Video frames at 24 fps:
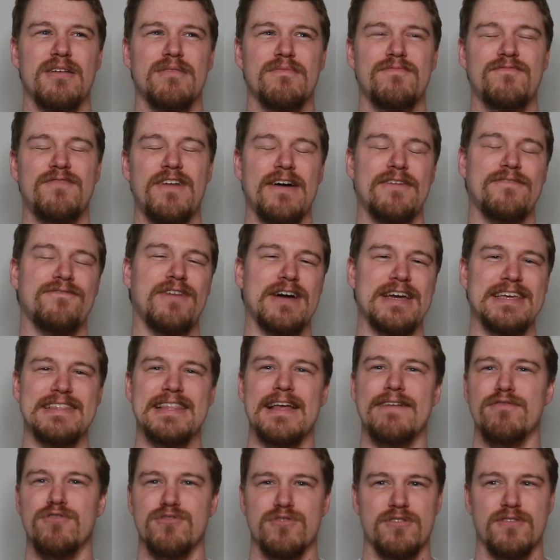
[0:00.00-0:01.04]
fight
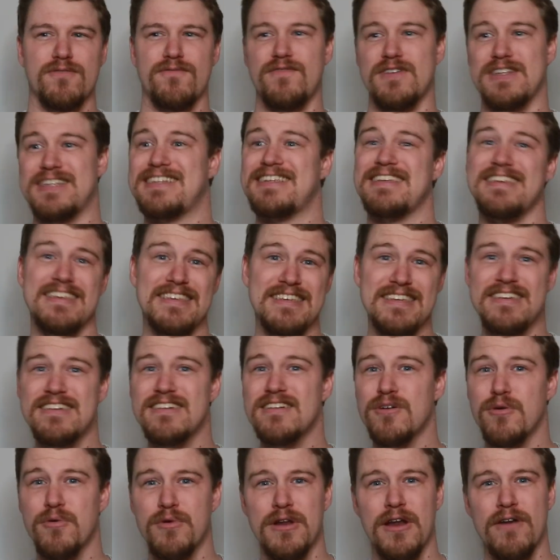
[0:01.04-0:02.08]
levels of
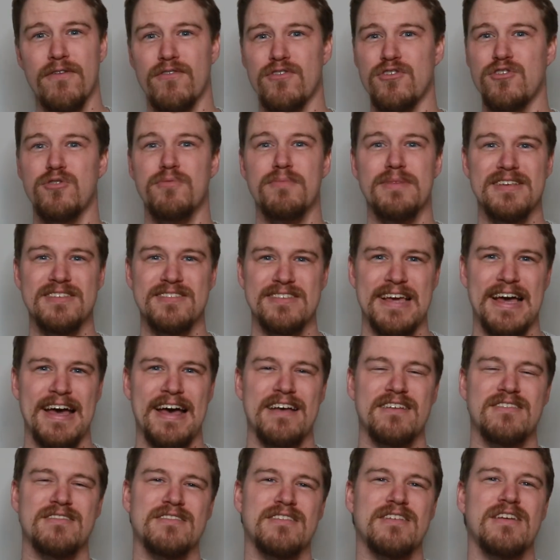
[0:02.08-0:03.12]
fatigue whenever you
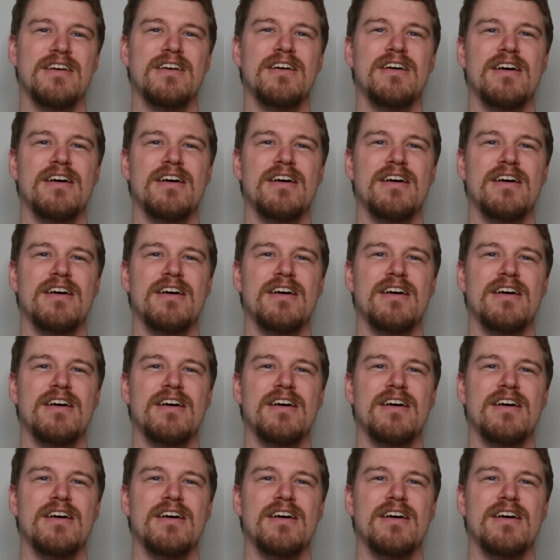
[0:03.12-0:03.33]
miscast.